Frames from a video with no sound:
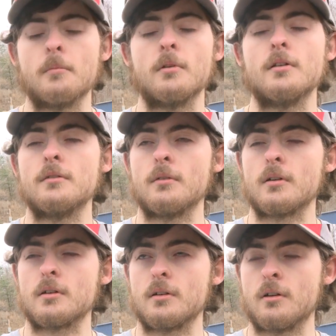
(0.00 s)
believe
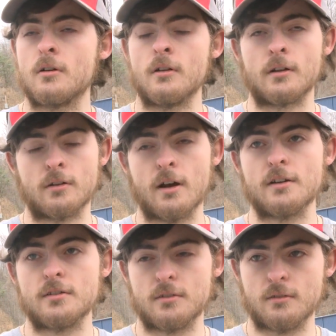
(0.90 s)

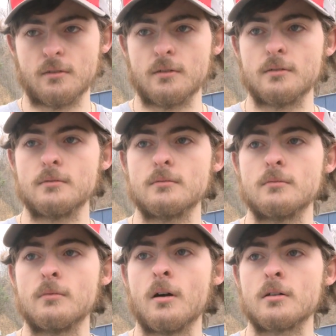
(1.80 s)
Christ uh,
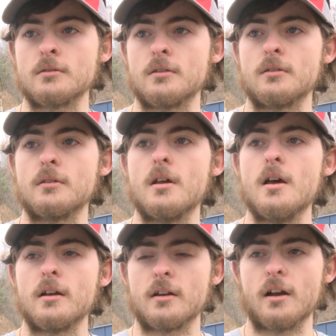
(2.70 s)
walked,
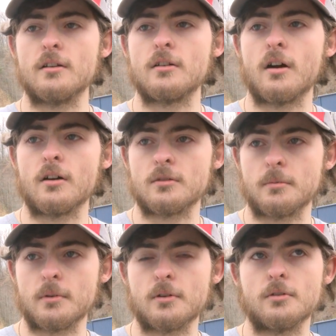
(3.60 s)
carried the cross to
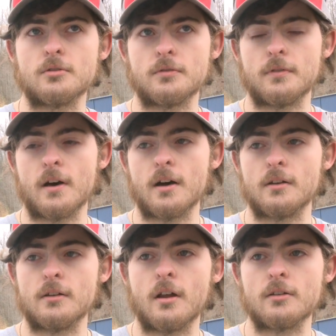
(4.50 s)
be
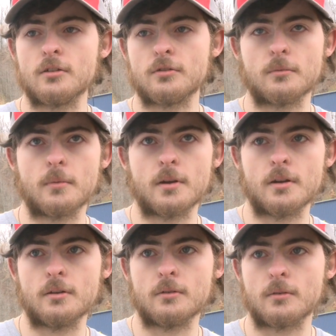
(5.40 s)
crucified, not just for
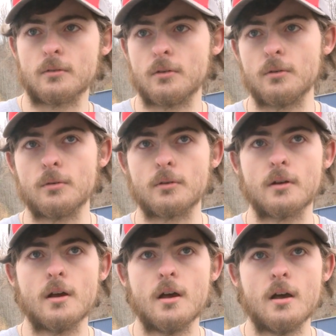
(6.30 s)
me or you or
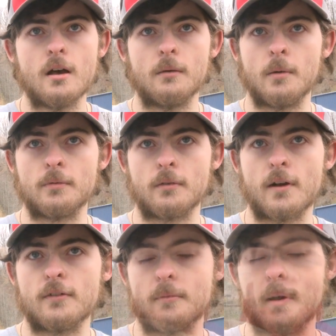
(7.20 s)
but for
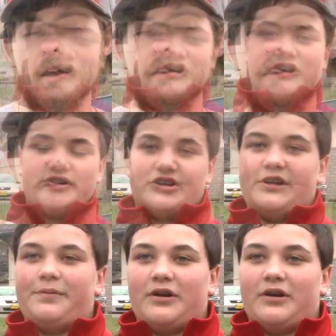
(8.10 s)
everybody. in and